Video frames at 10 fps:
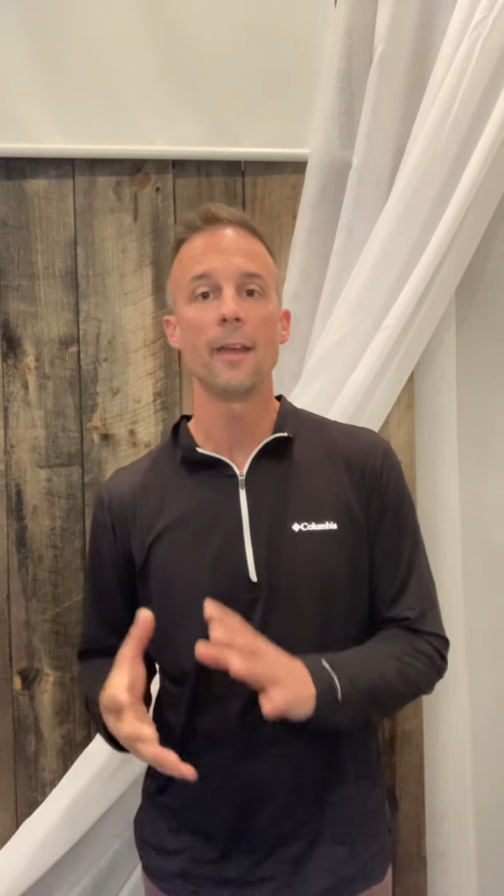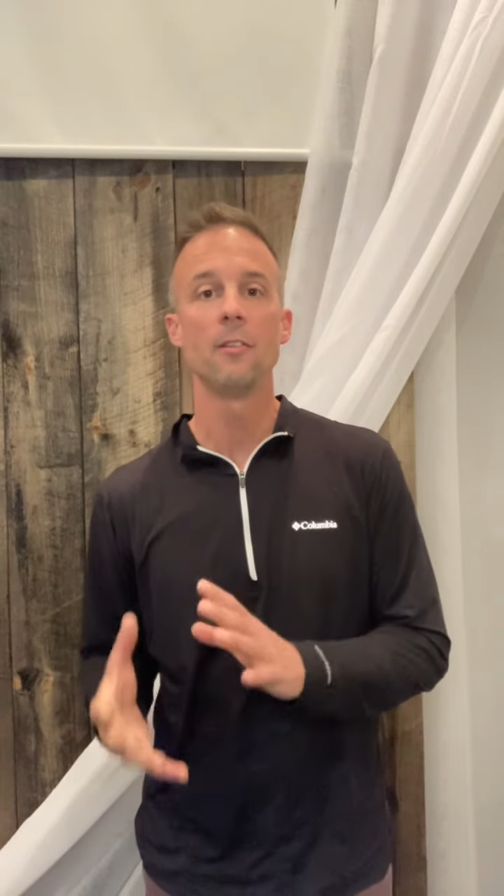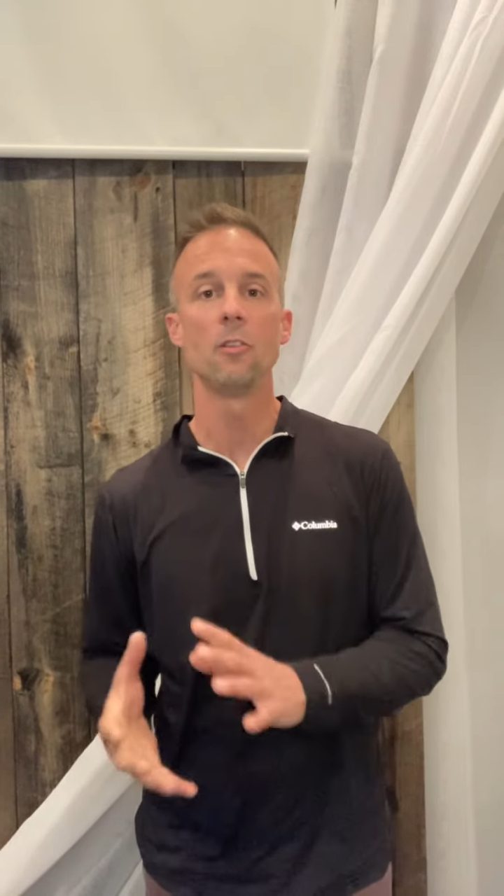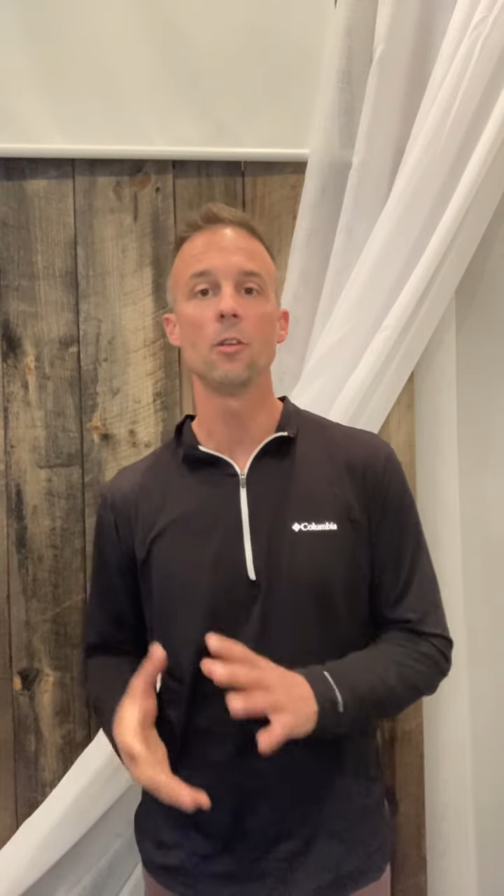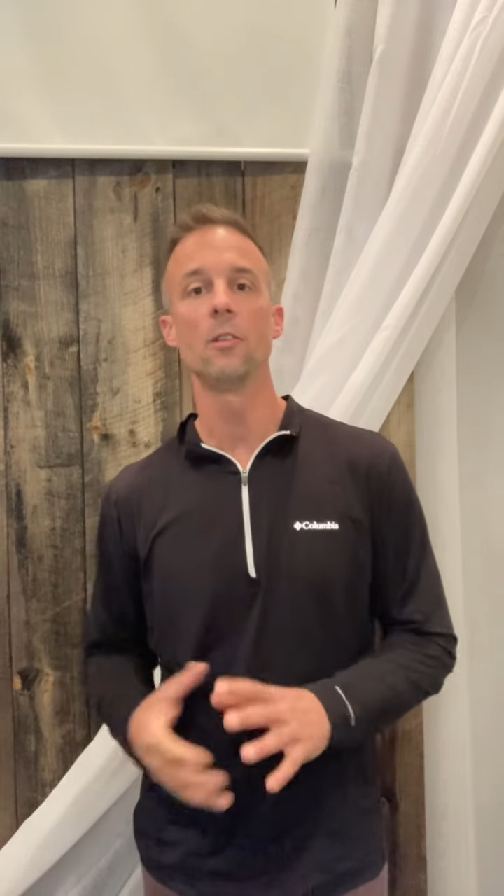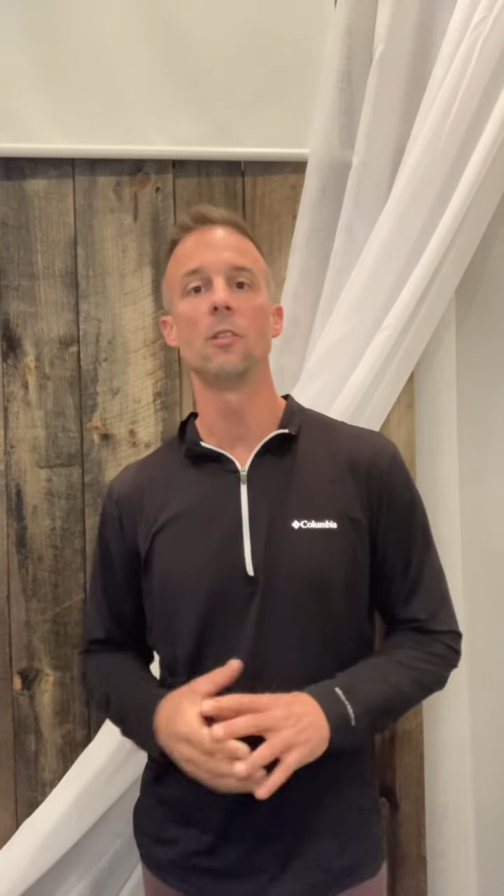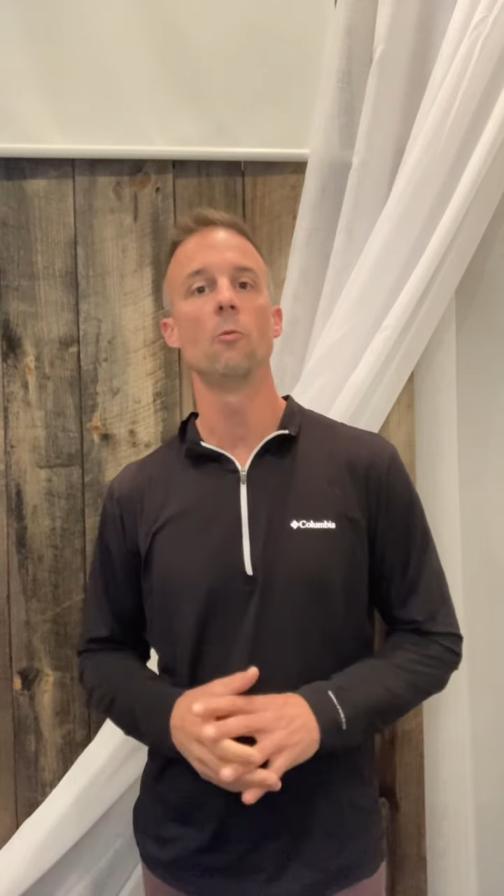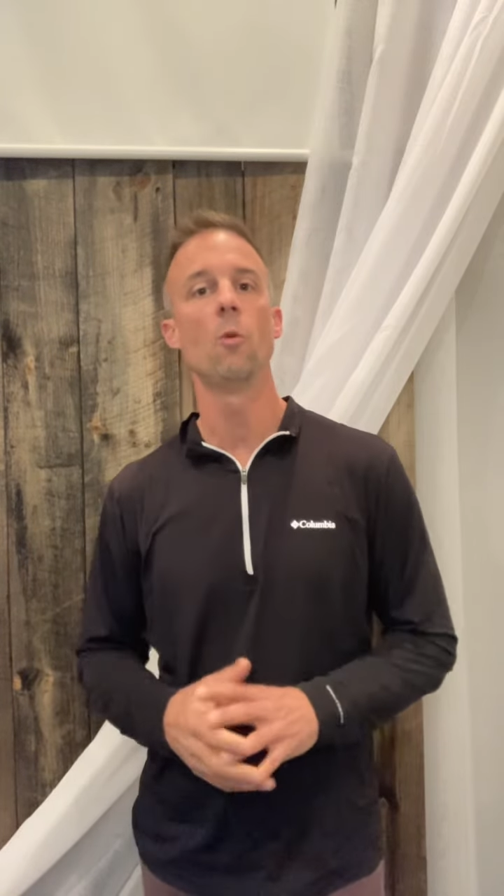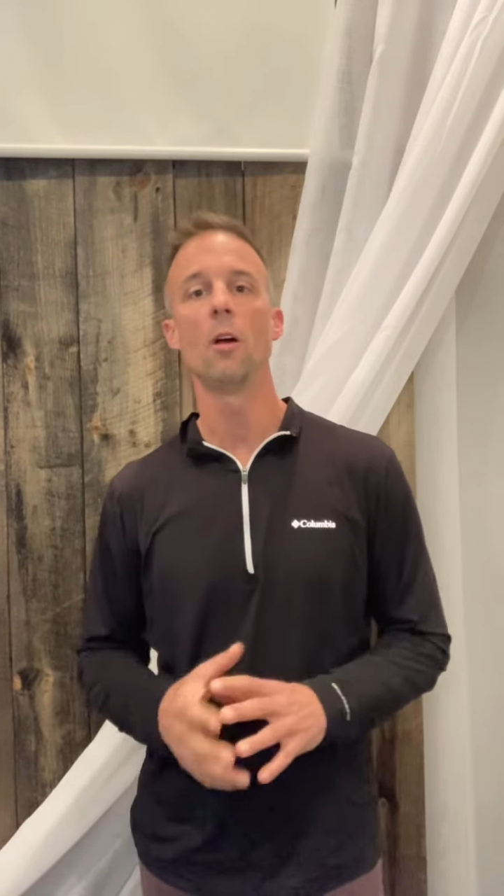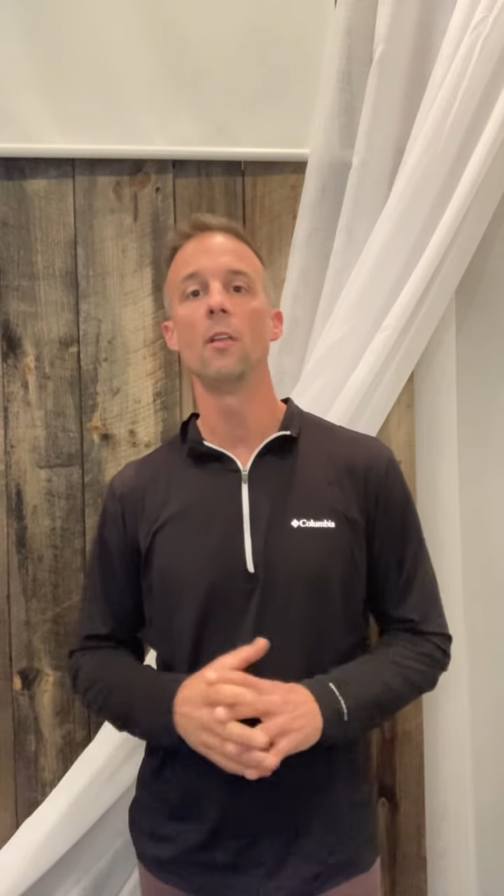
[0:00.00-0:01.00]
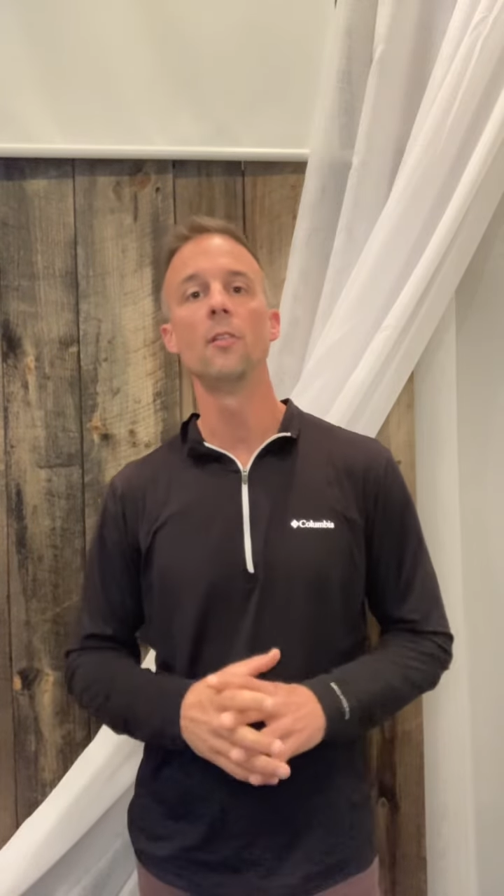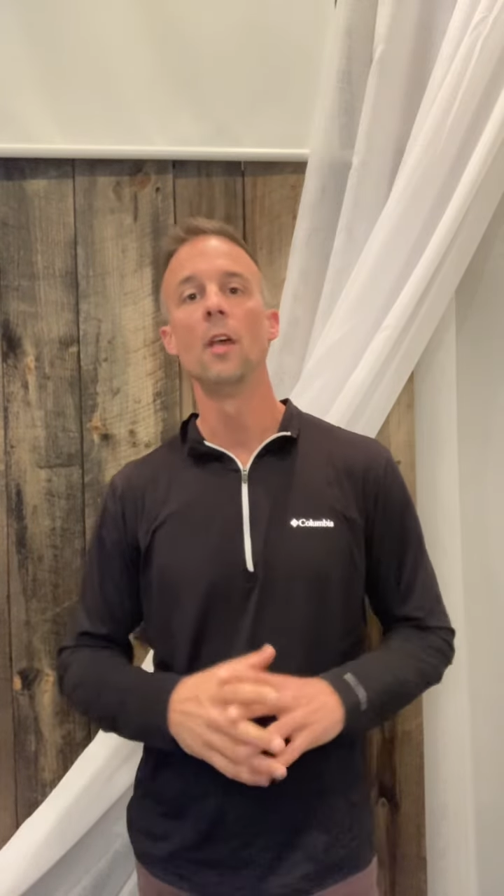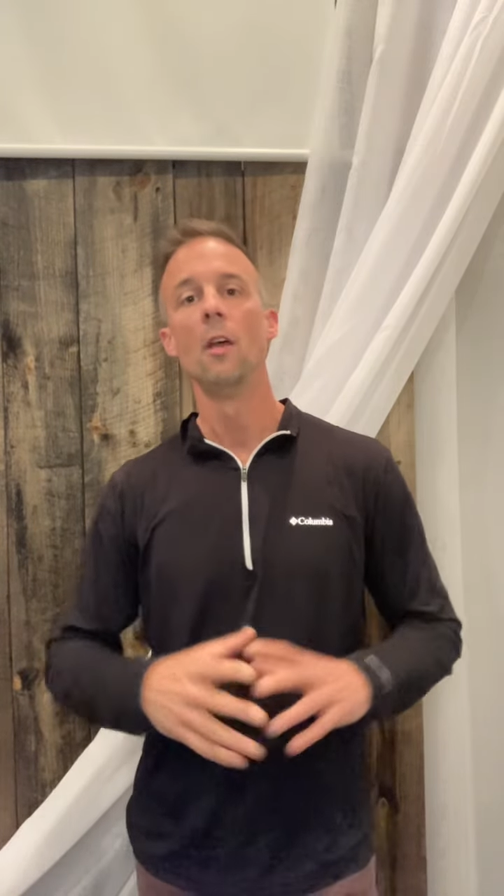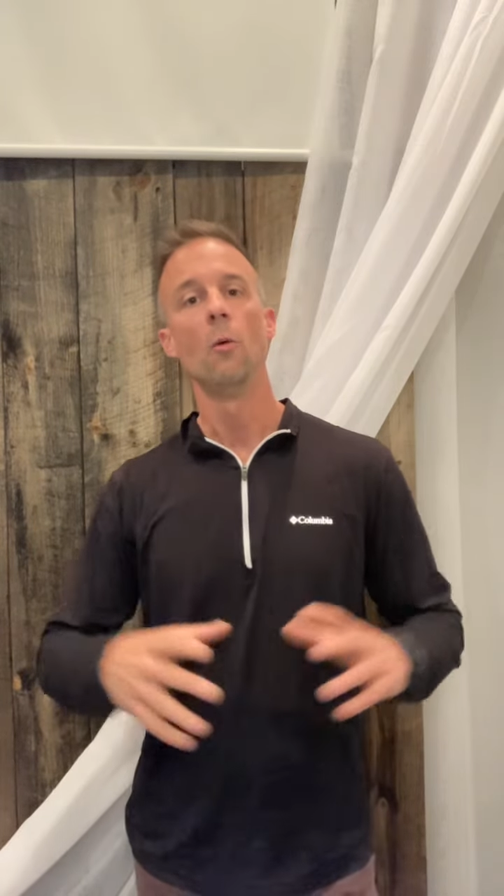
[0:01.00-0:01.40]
as good as it was